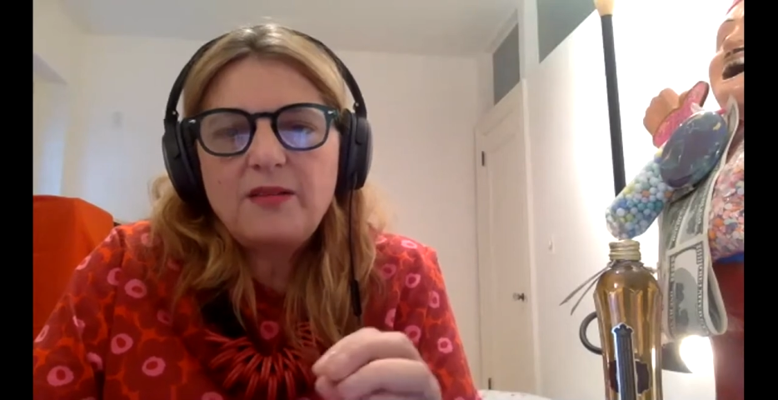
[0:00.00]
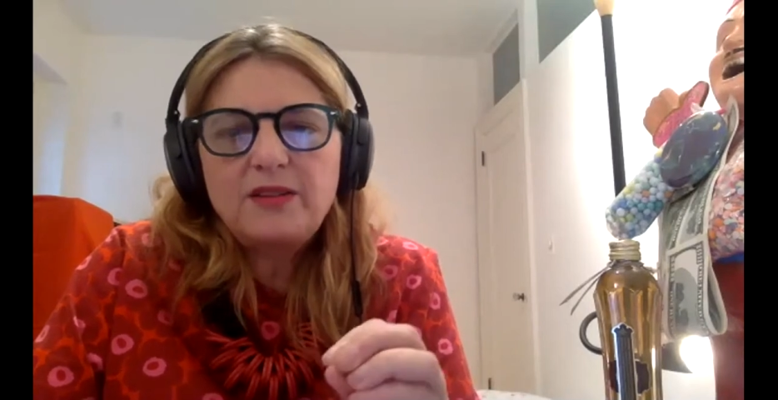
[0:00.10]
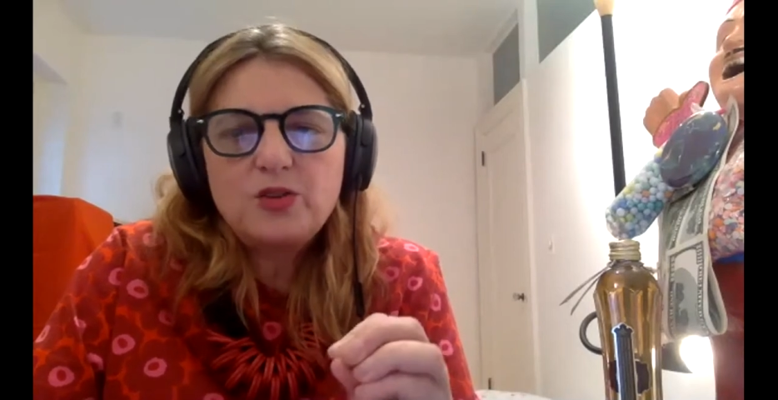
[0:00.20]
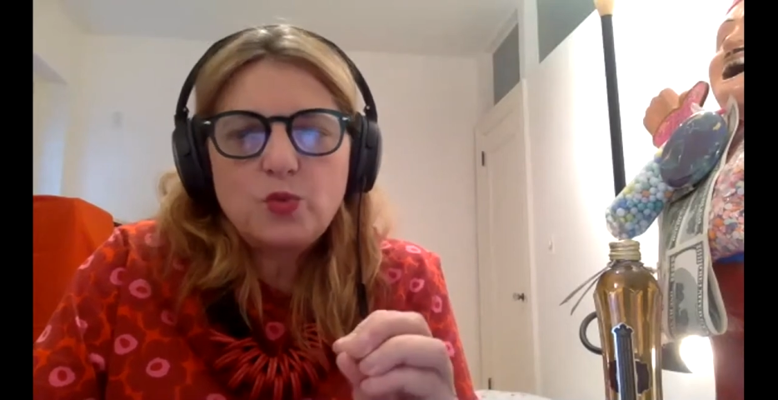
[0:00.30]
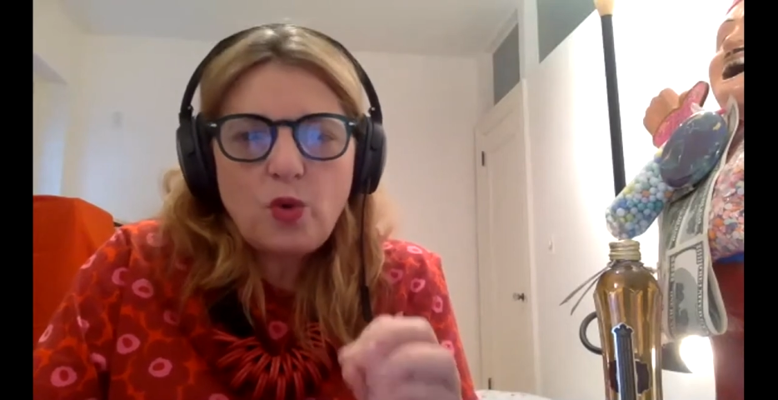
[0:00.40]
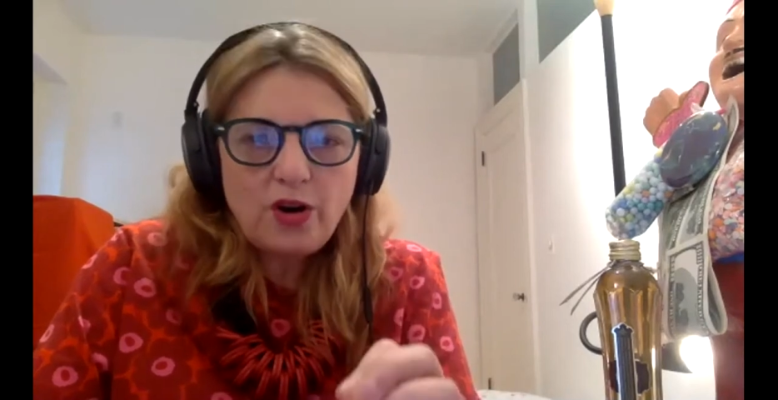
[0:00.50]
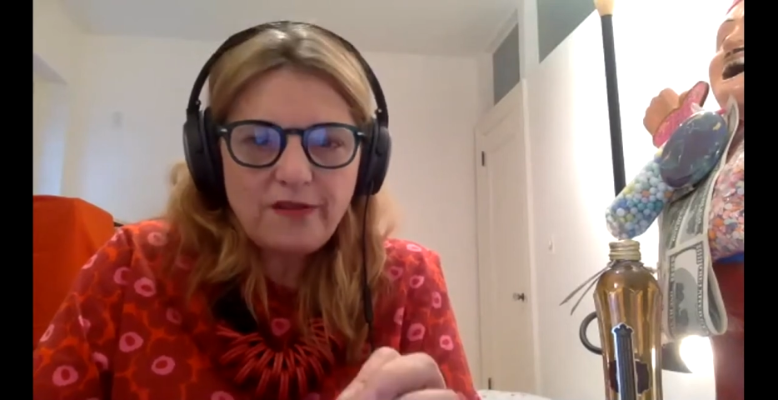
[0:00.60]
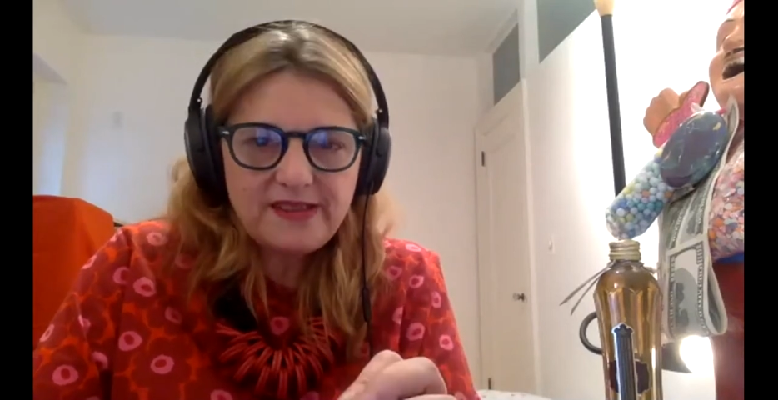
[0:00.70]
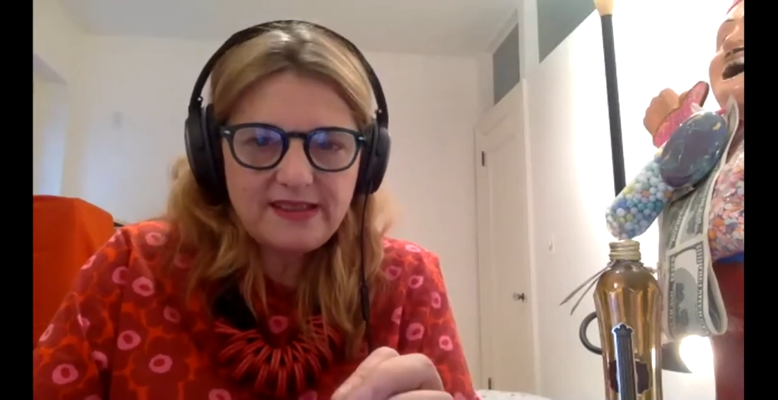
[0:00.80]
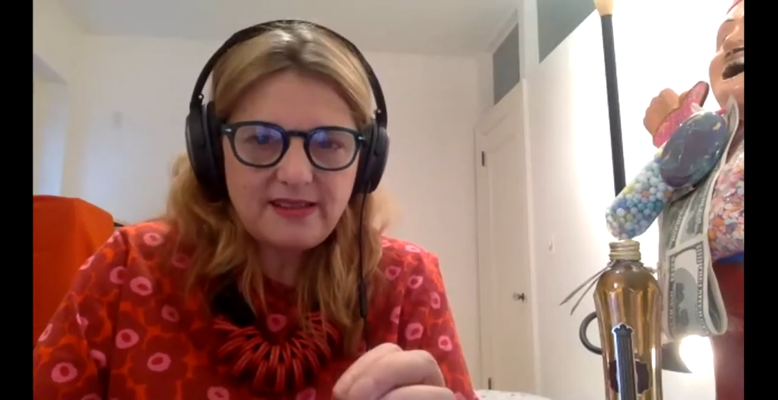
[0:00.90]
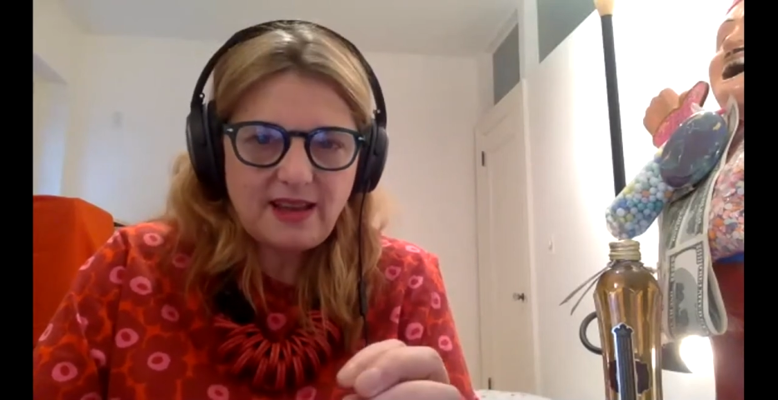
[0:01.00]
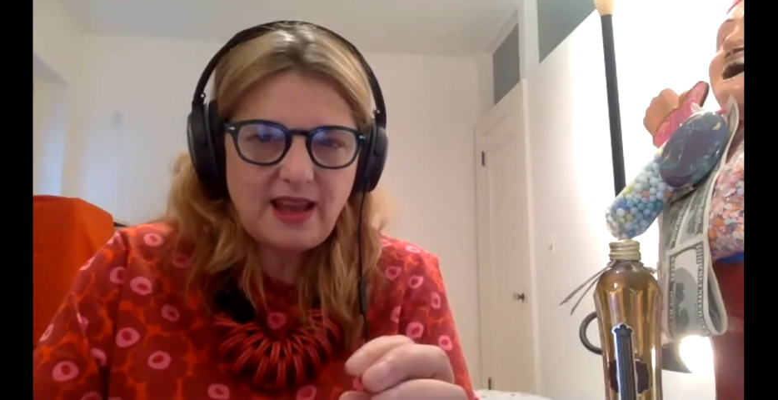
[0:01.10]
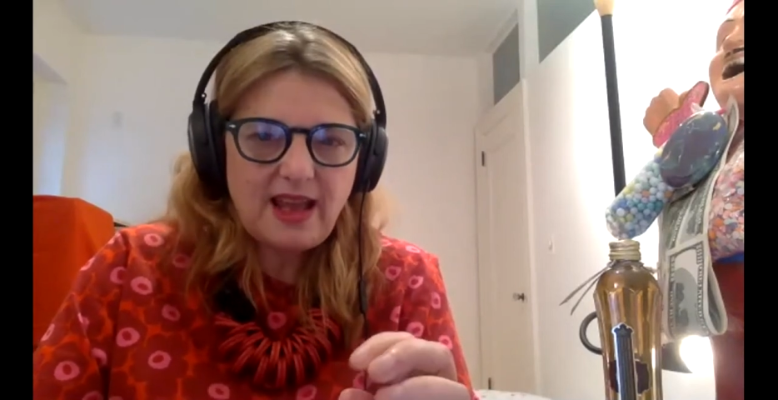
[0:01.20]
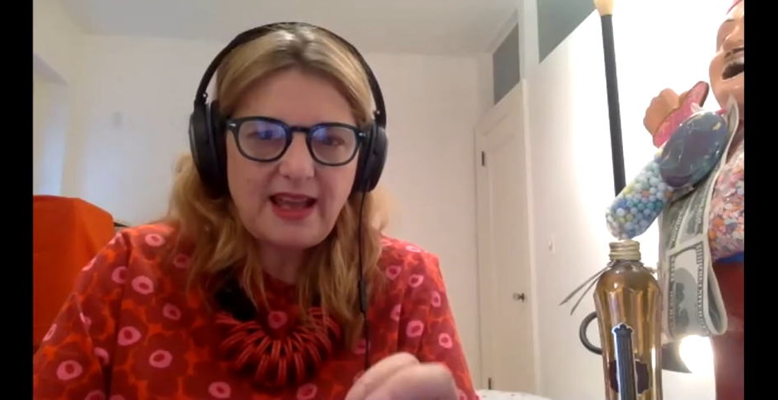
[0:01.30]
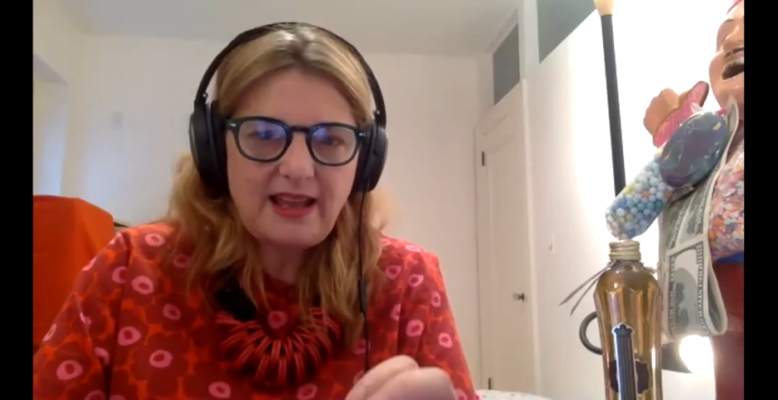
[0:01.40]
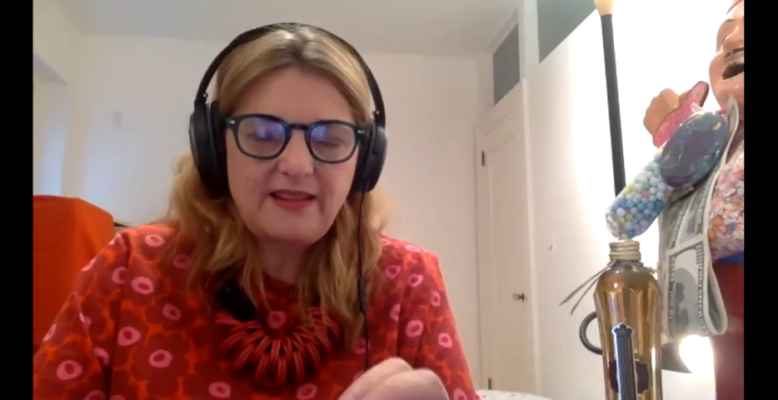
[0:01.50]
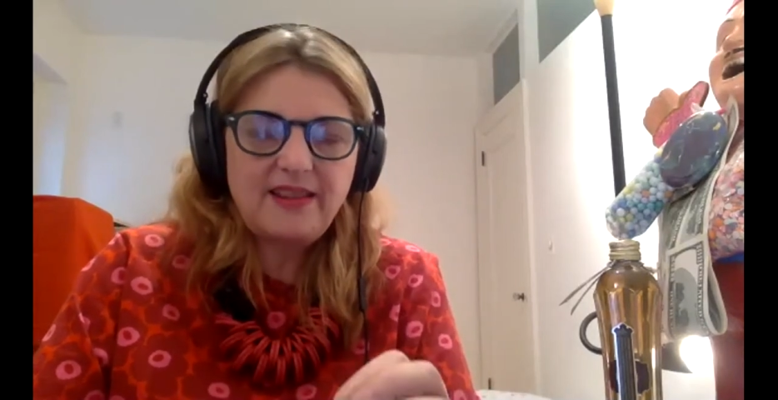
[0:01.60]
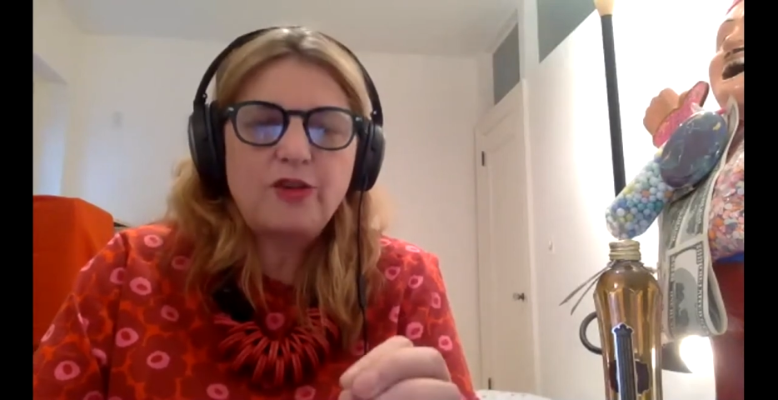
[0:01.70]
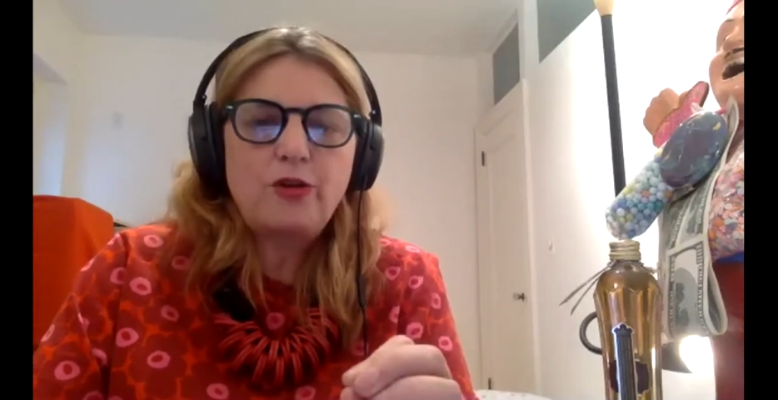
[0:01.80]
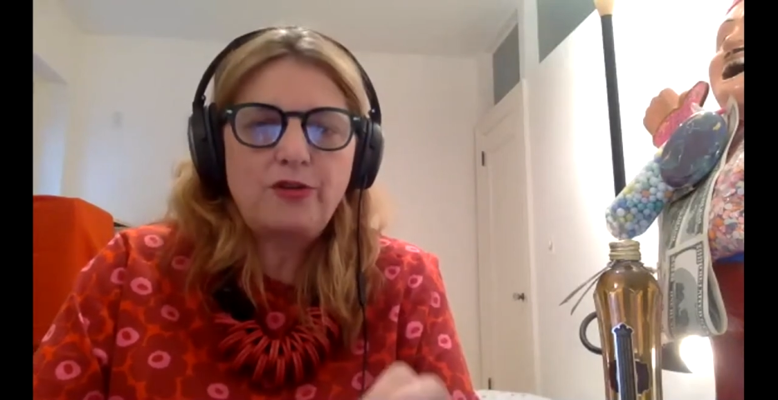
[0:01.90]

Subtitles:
dwarfs and their